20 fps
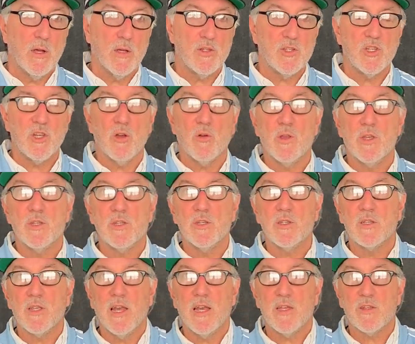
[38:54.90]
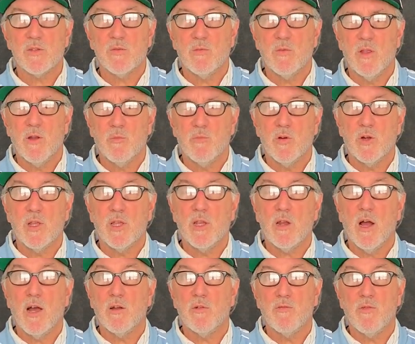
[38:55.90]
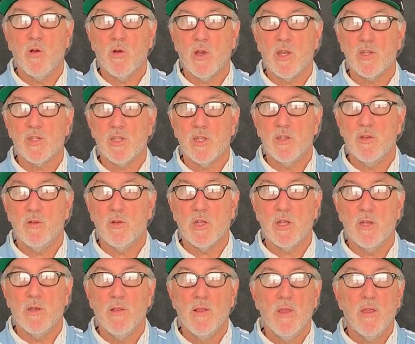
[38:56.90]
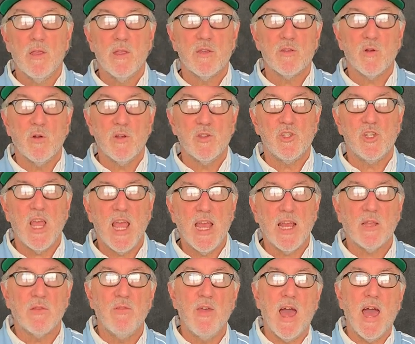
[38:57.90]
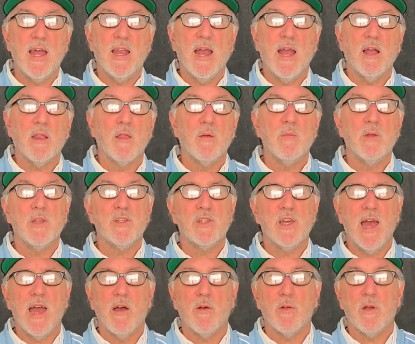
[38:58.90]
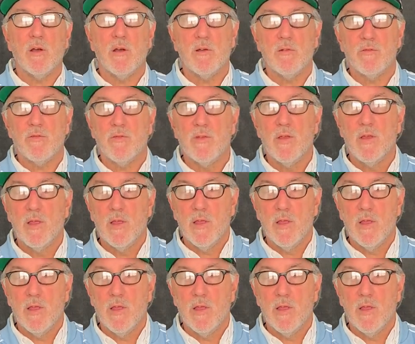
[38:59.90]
series is it has, you know, brilliant autofocus, and you can sort of take that element out of